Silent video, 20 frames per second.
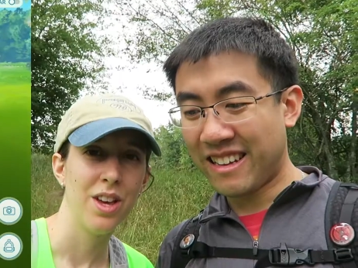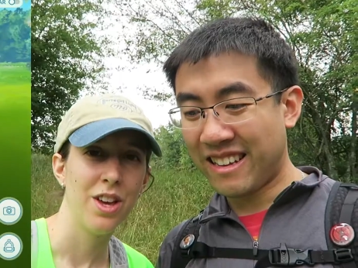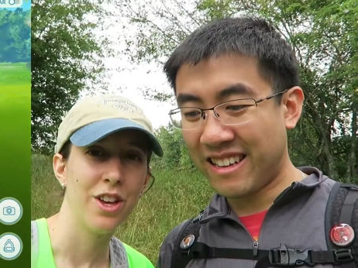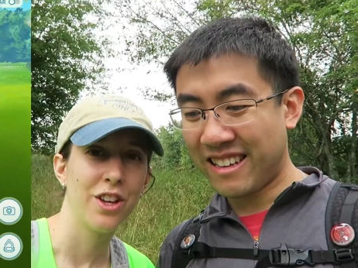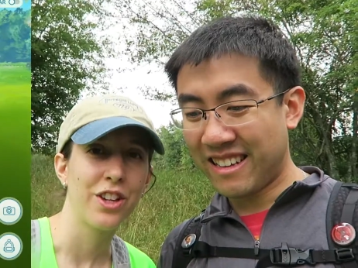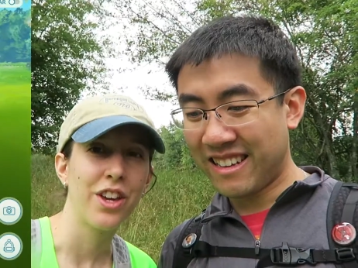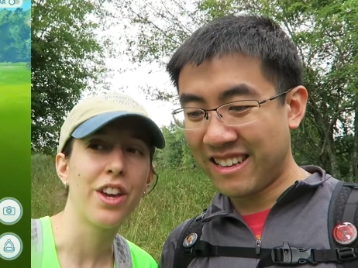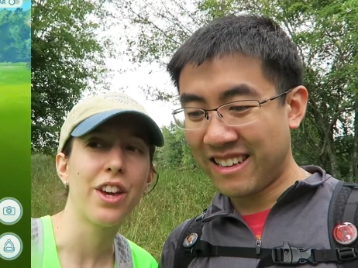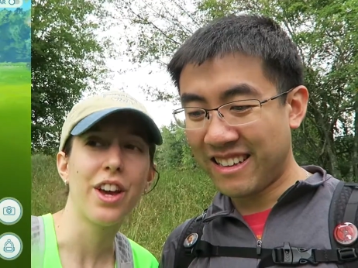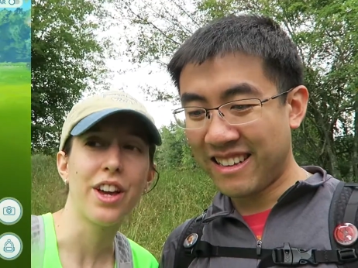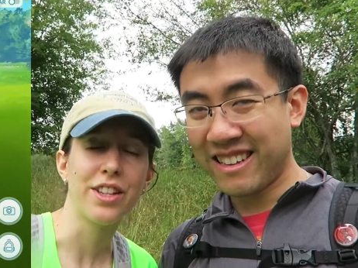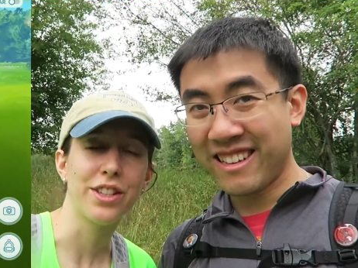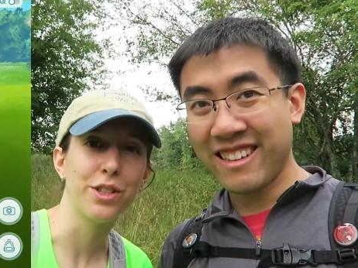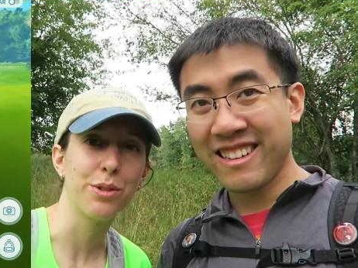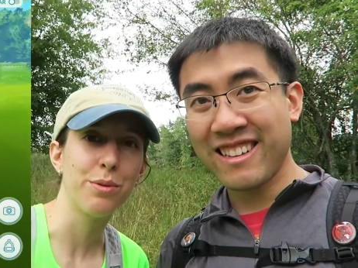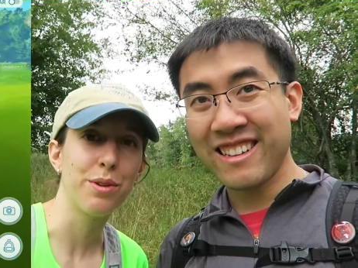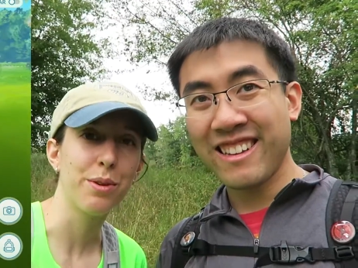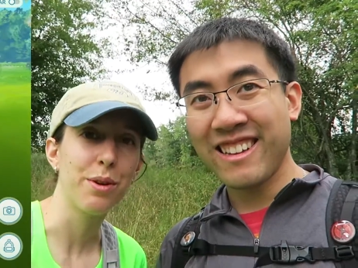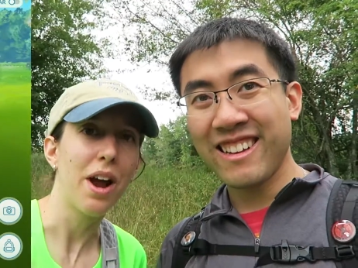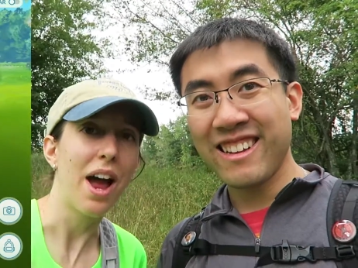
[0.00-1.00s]
Speaker 1: Okay guys,
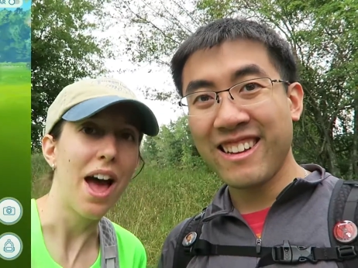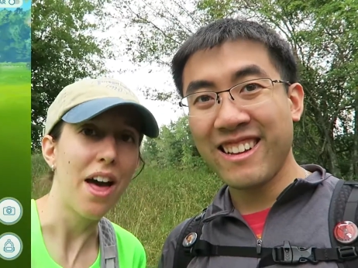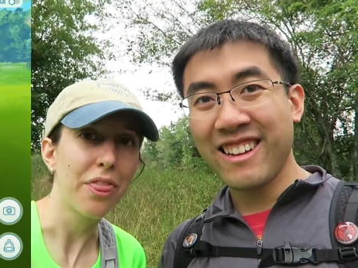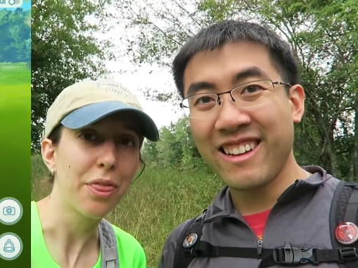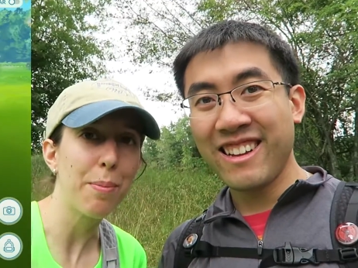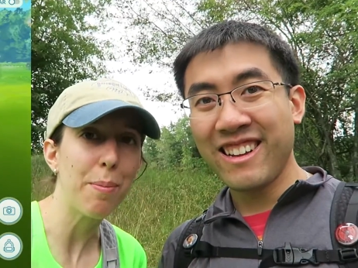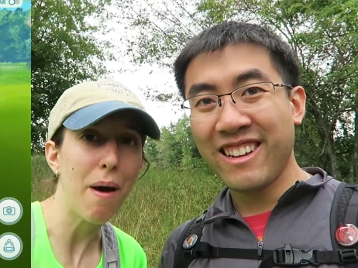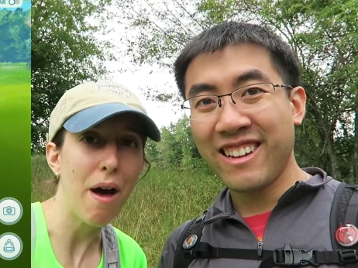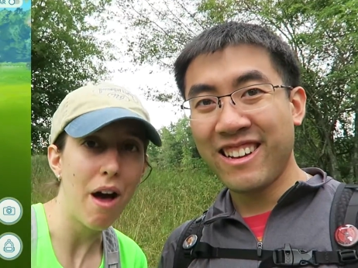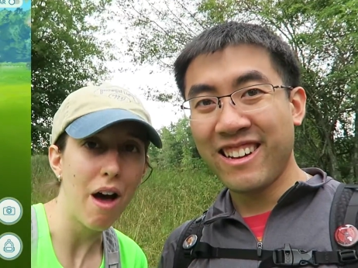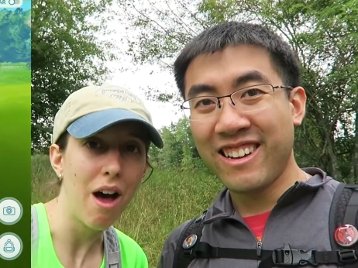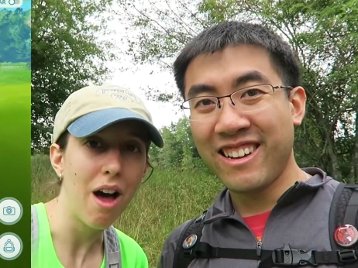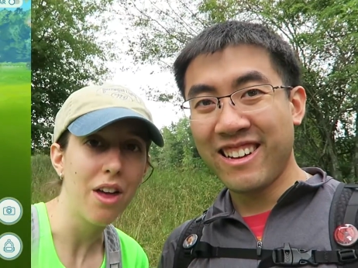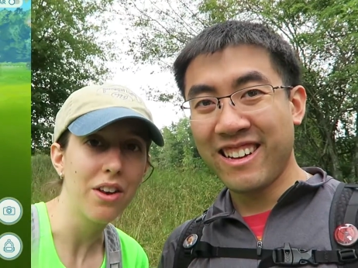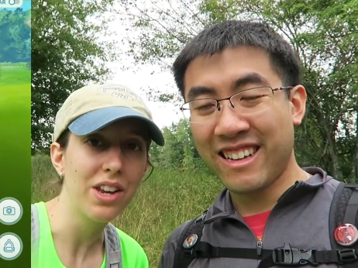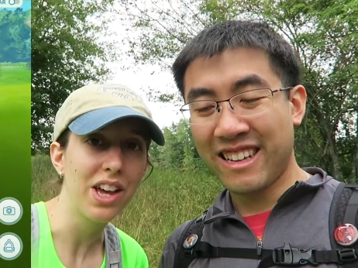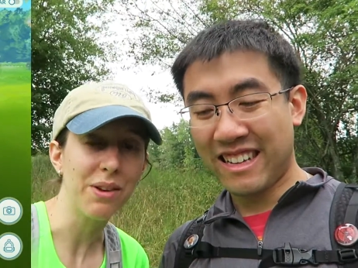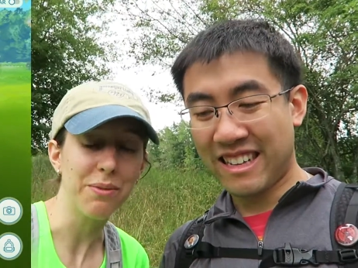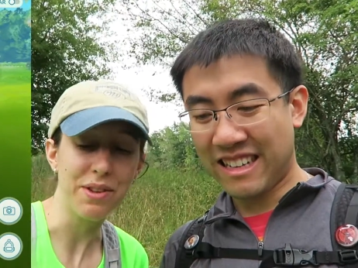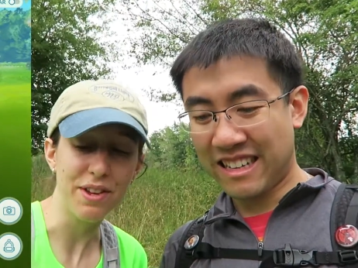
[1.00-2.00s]
so we were at the
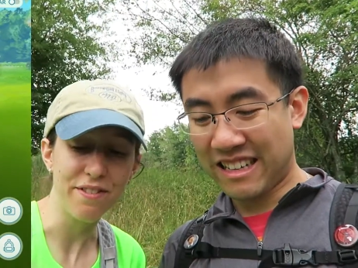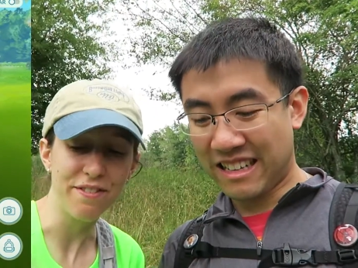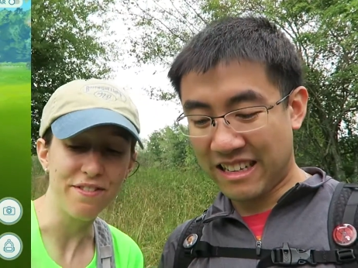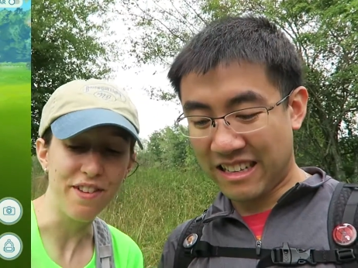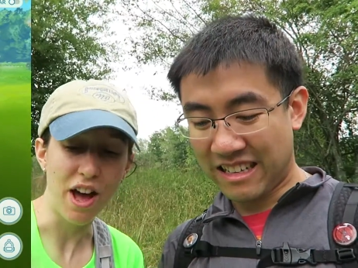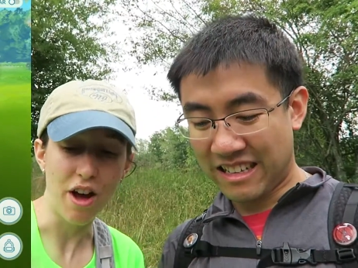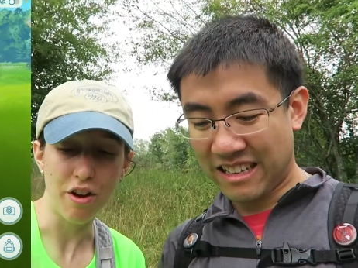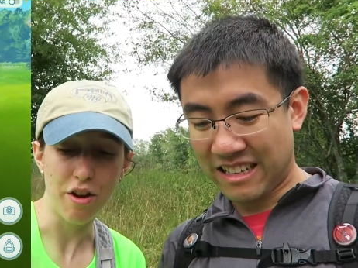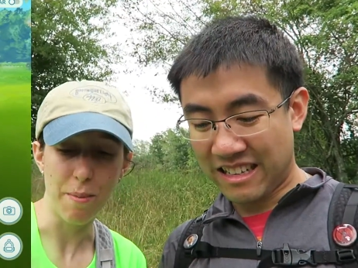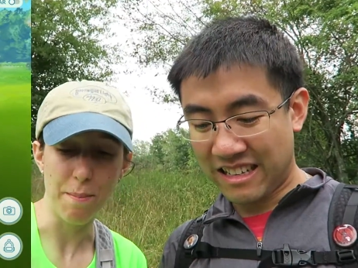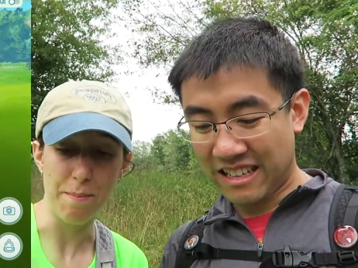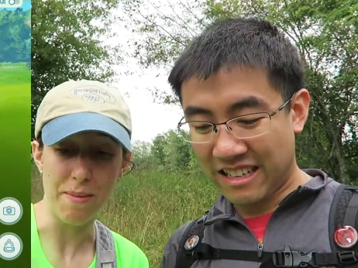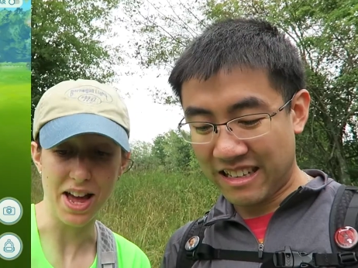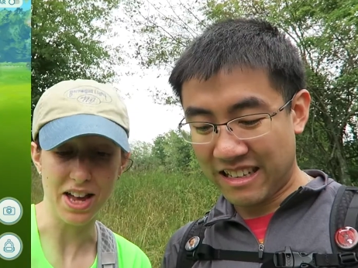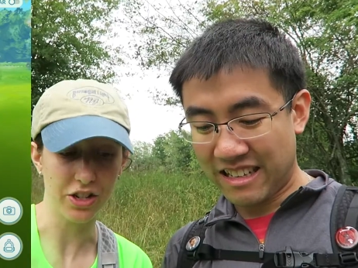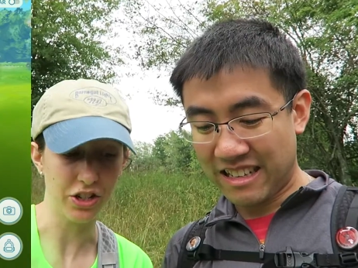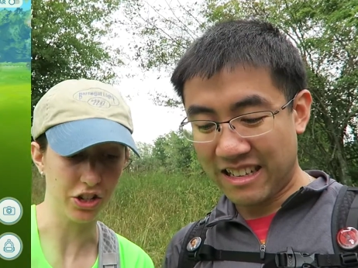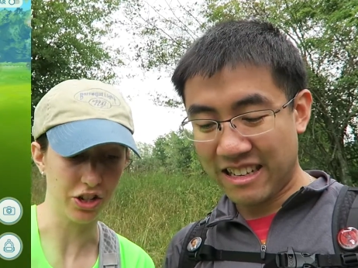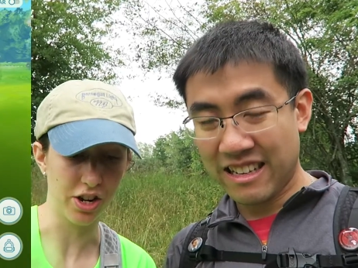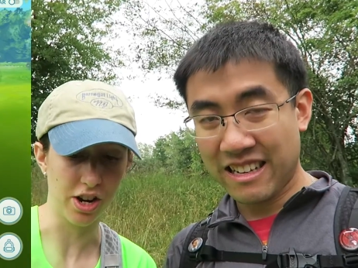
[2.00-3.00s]
pond and we found a
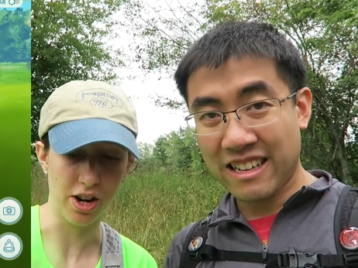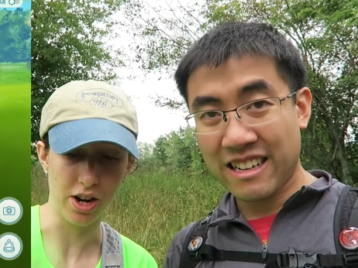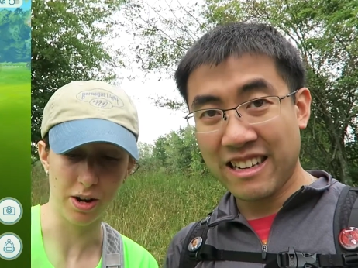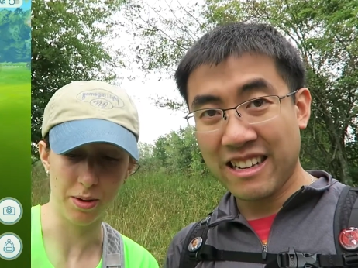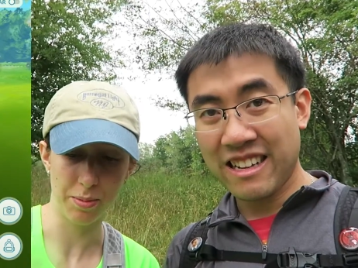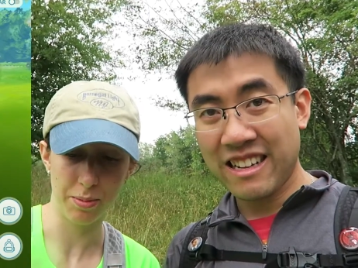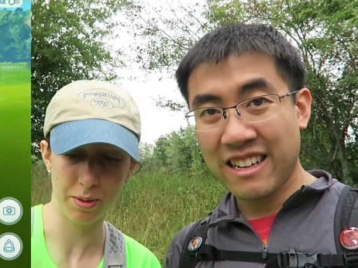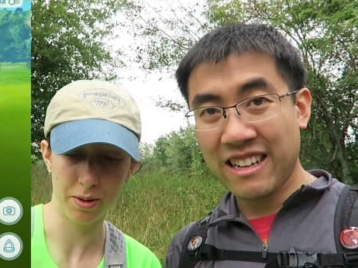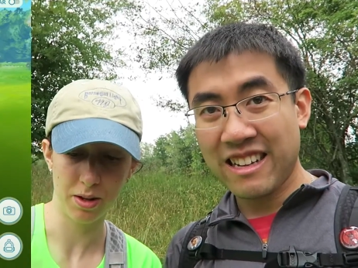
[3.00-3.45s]
Magikarp.